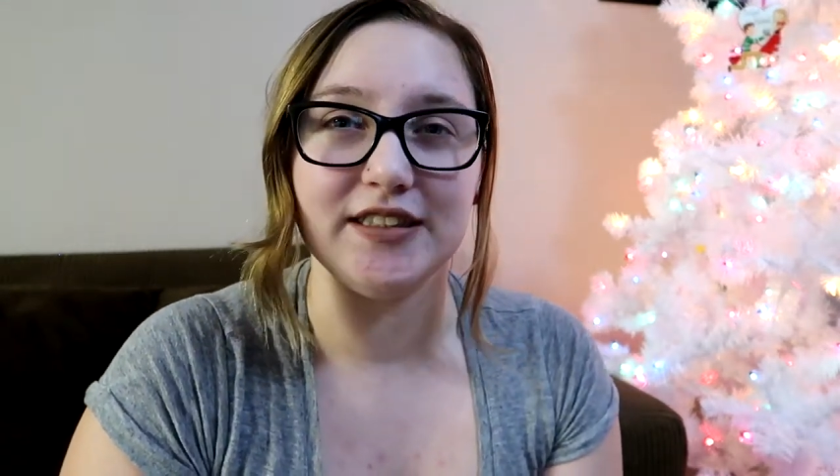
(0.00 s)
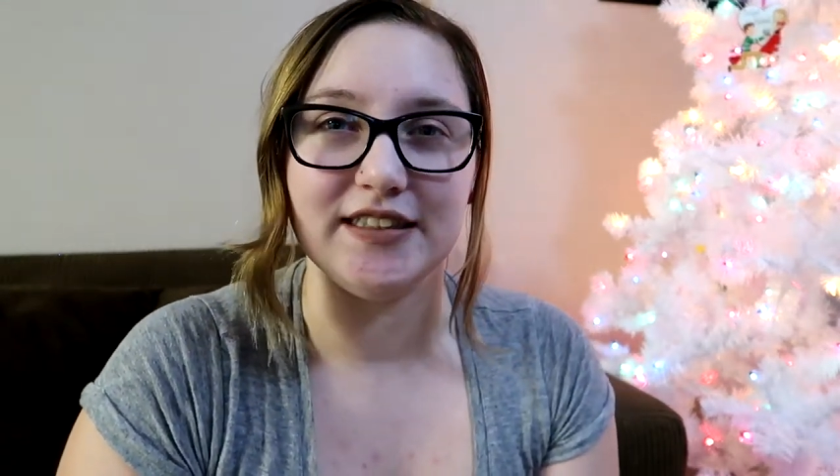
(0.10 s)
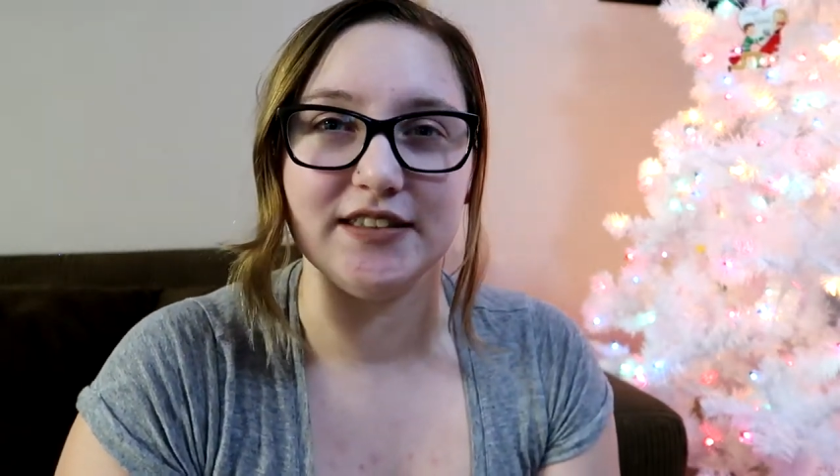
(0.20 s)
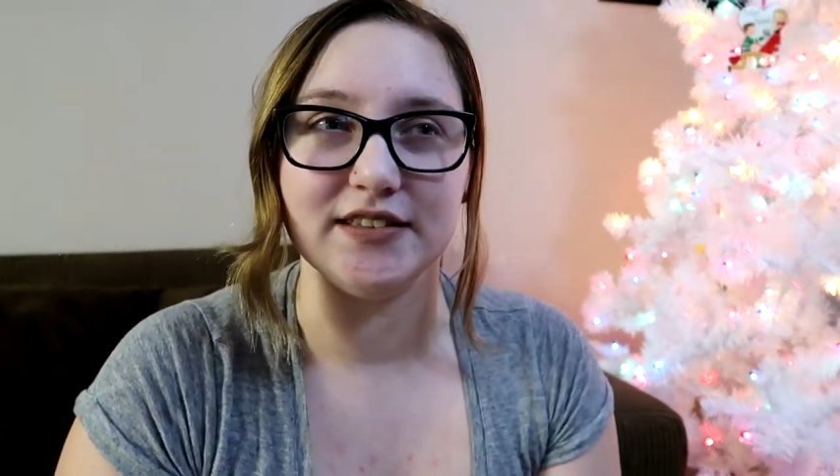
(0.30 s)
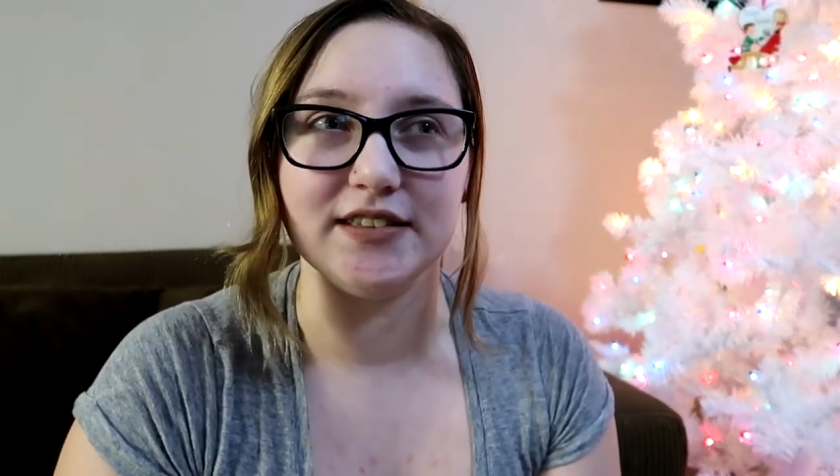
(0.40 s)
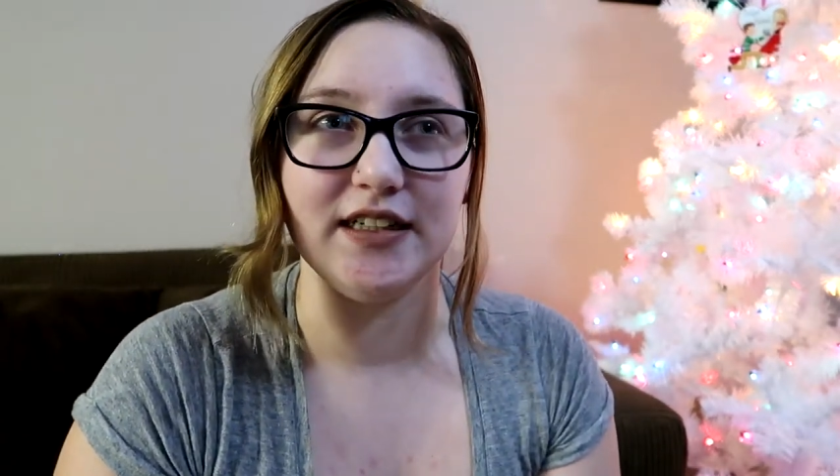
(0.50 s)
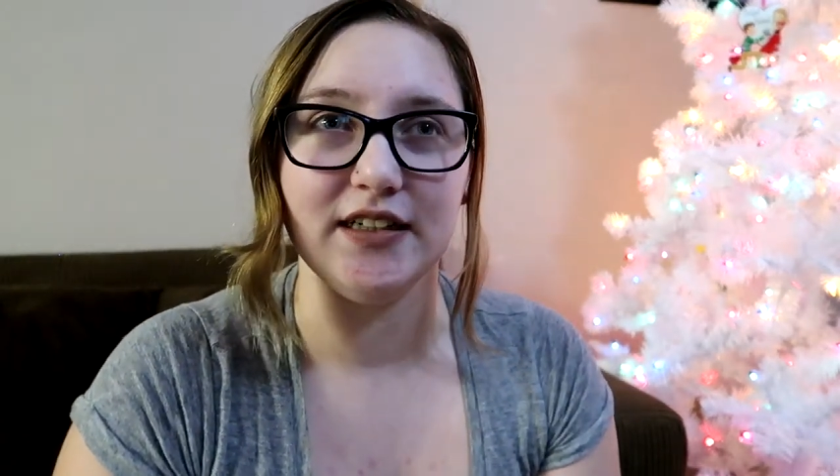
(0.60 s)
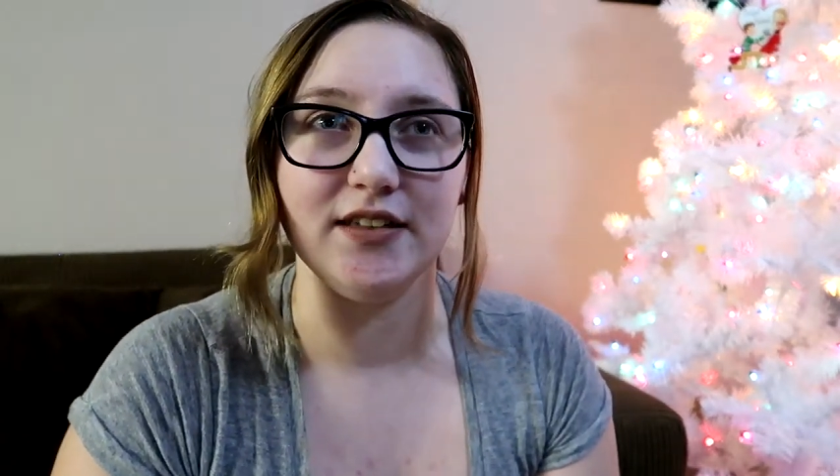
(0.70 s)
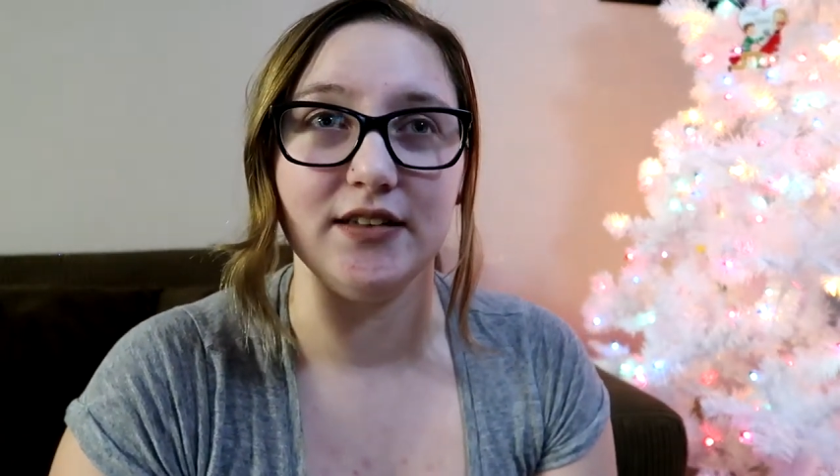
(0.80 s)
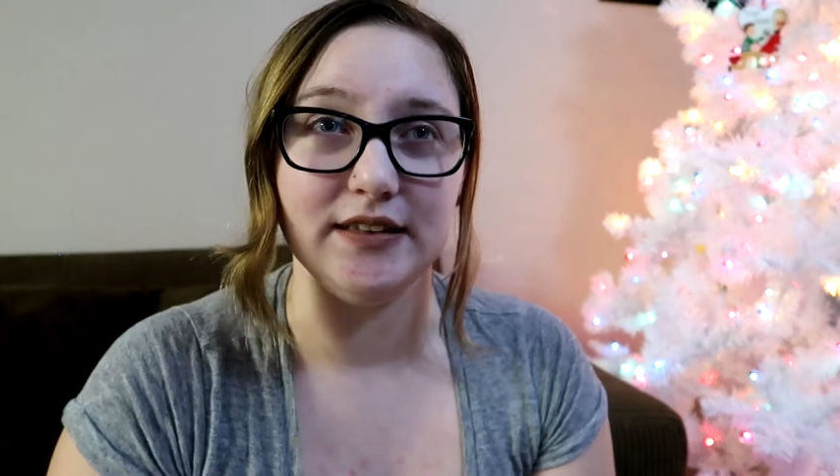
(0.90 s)
is
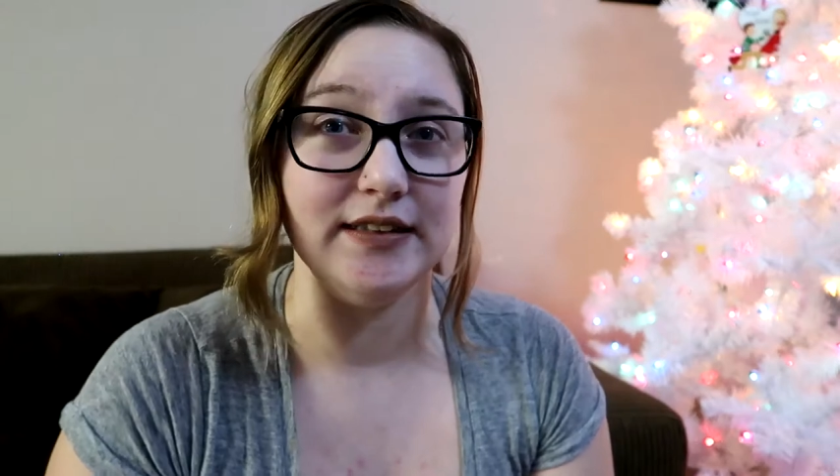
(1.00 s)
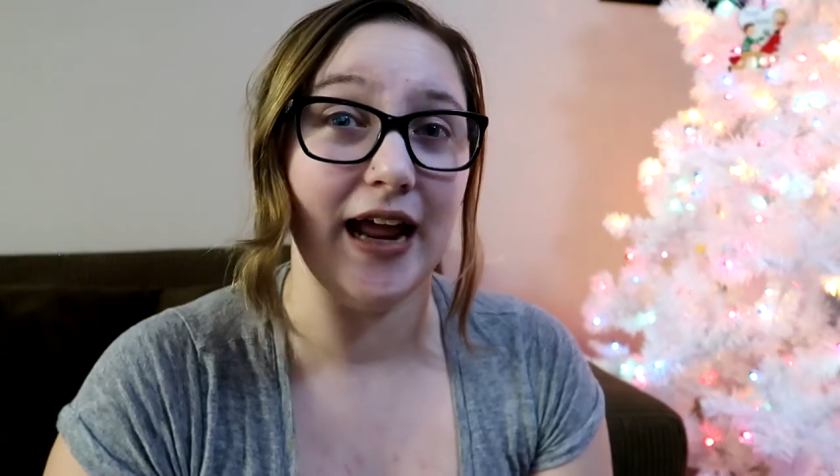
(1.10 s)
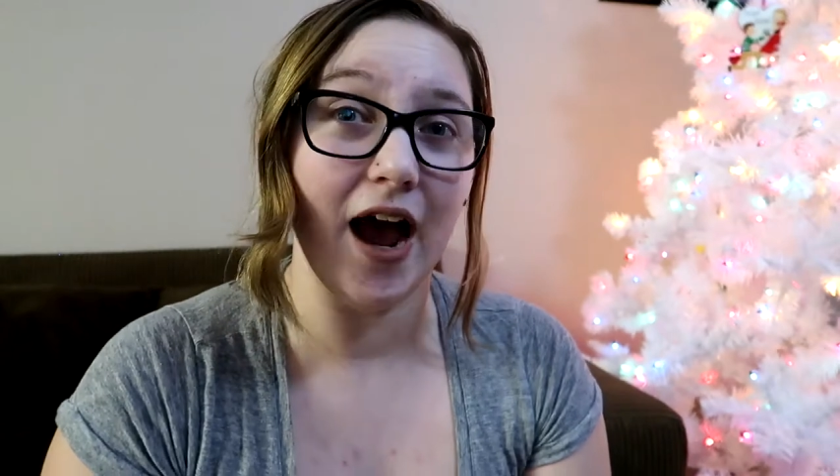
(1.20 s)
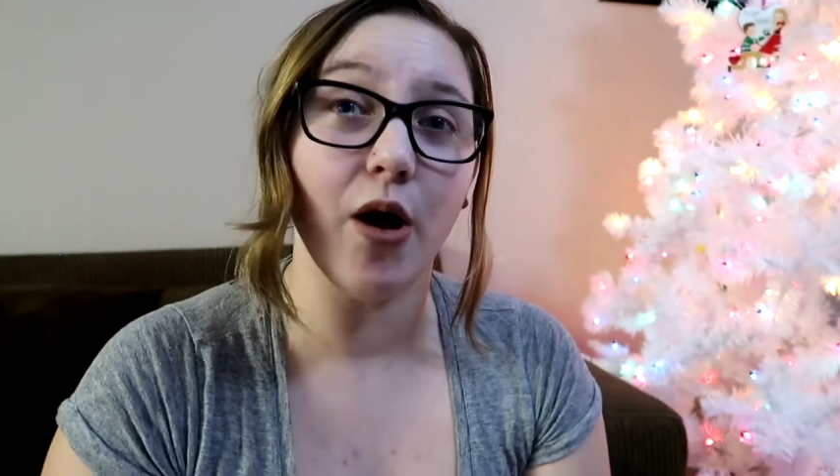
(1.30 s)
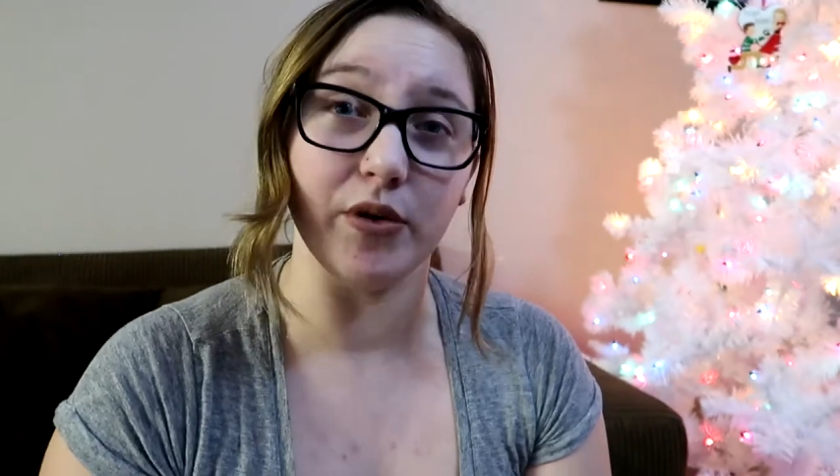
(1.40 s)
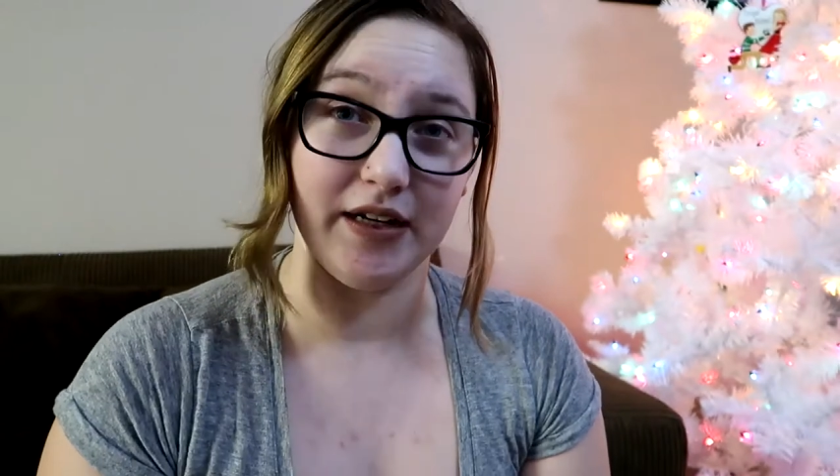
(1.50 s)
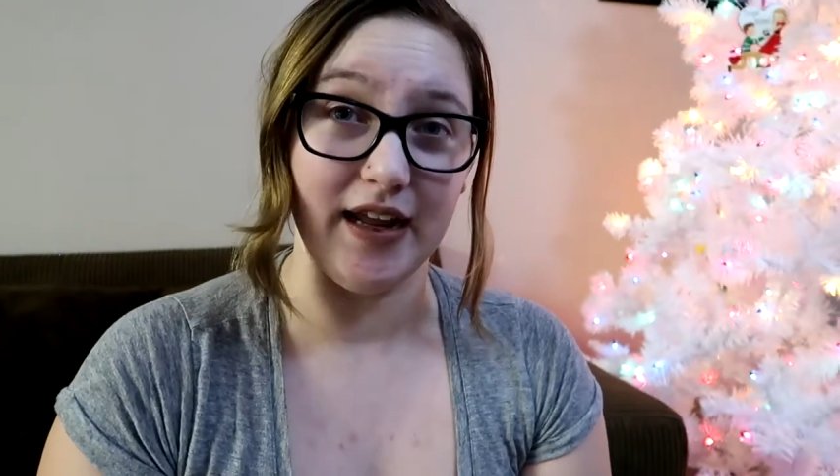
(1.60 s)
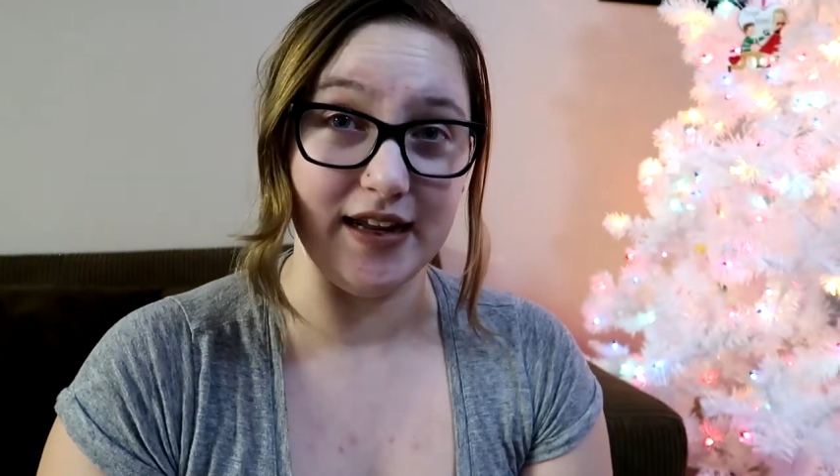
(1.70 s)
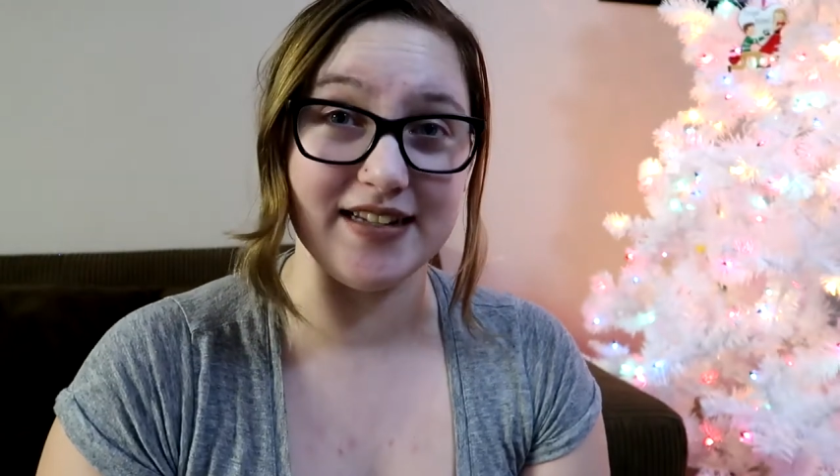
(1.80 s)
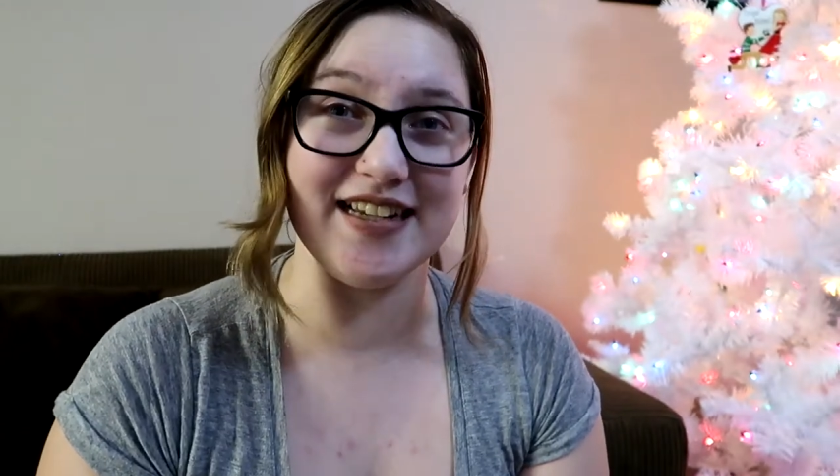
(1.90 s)

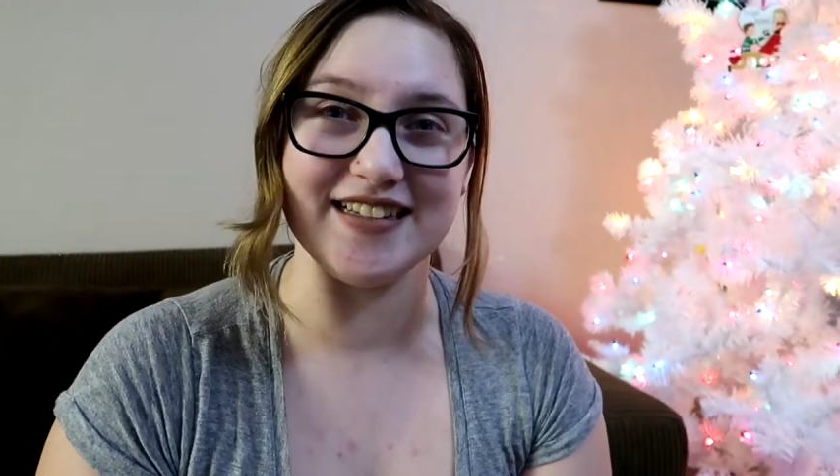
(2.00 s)
nowadays